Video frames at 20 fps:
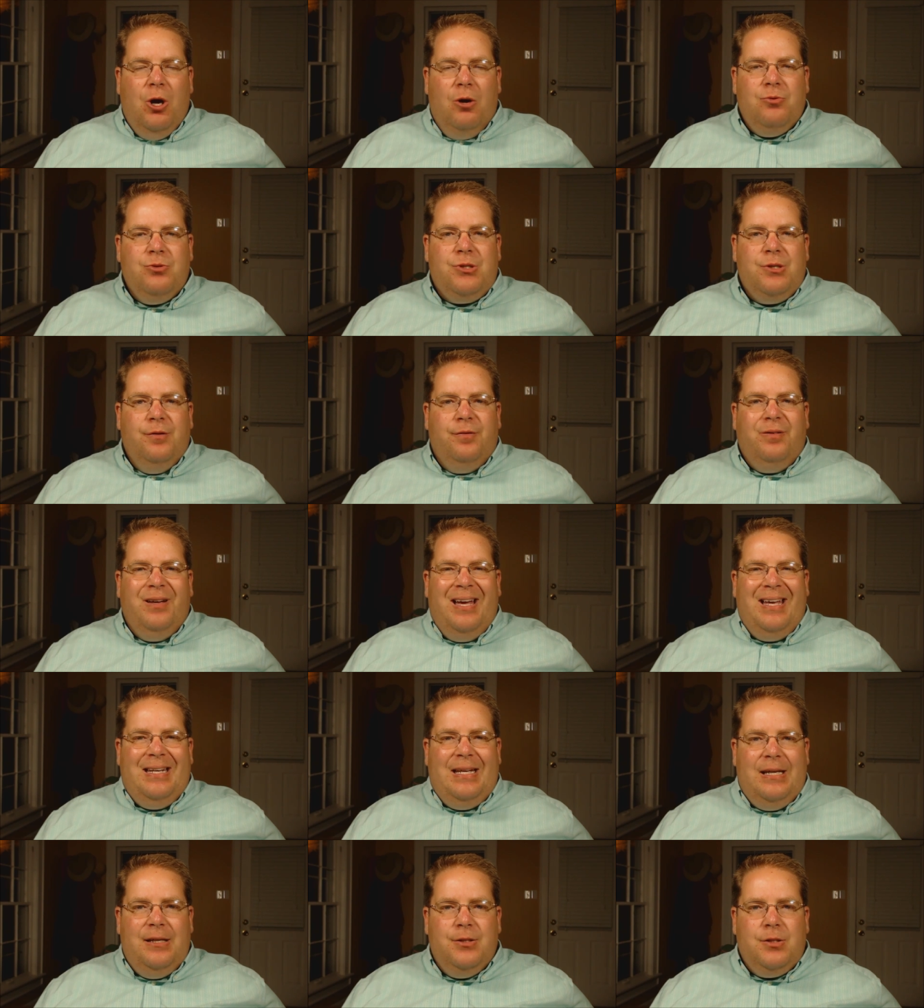Joseph
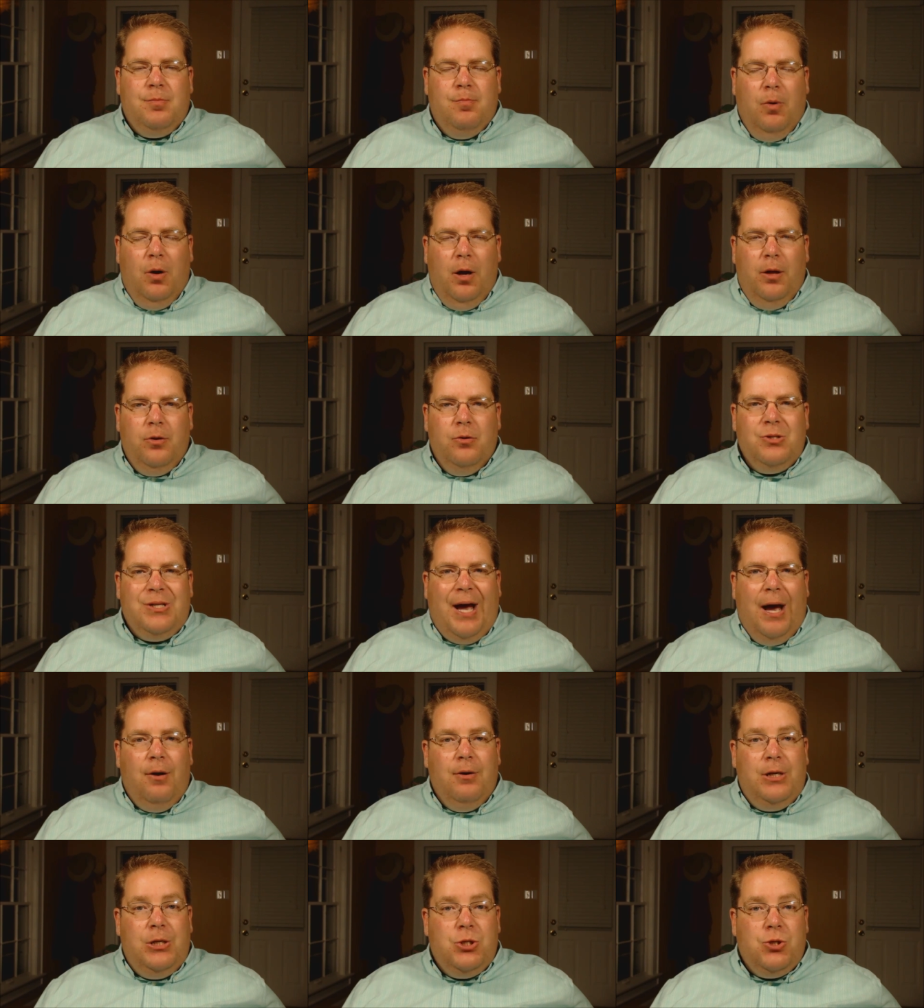and his brothers,
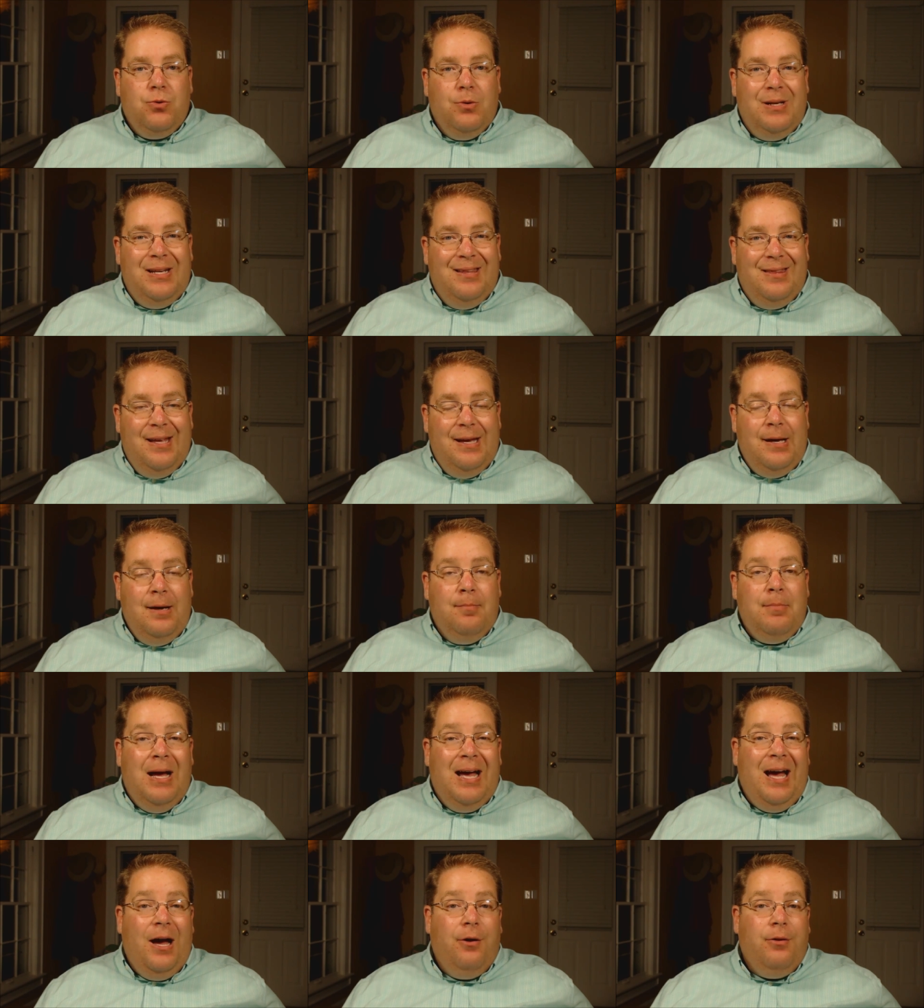how he treated
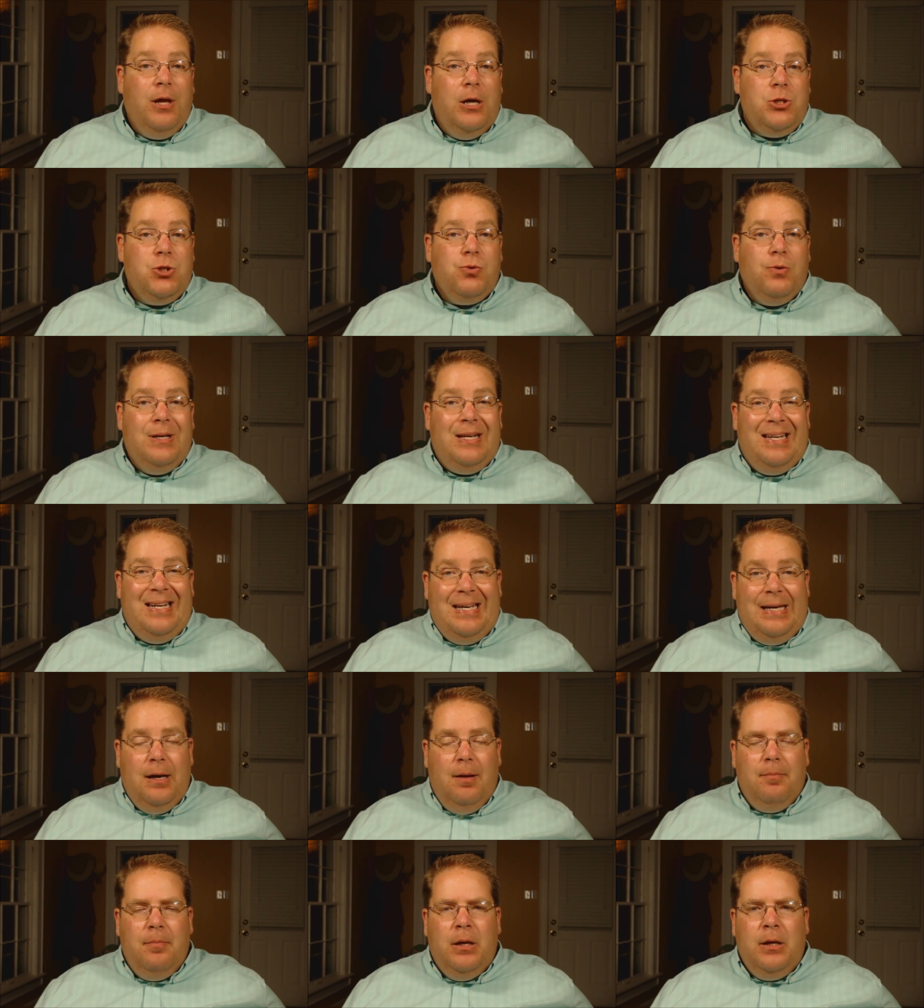them, how they treated
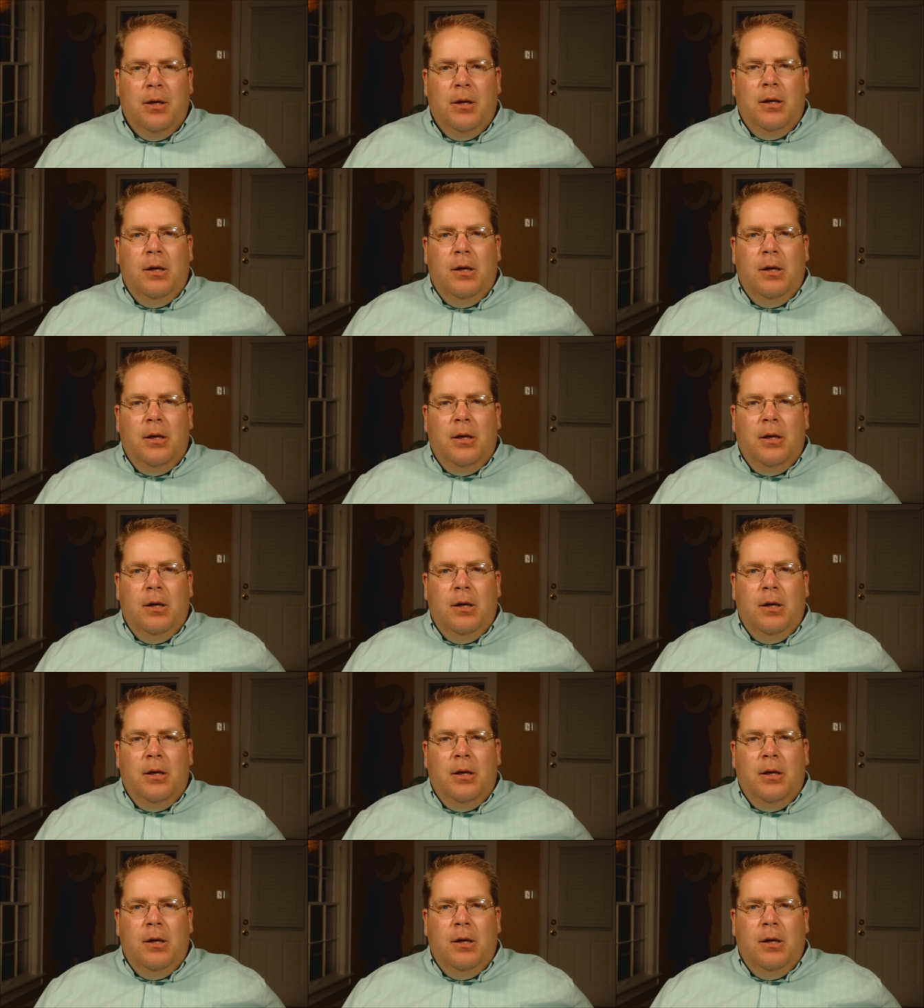him.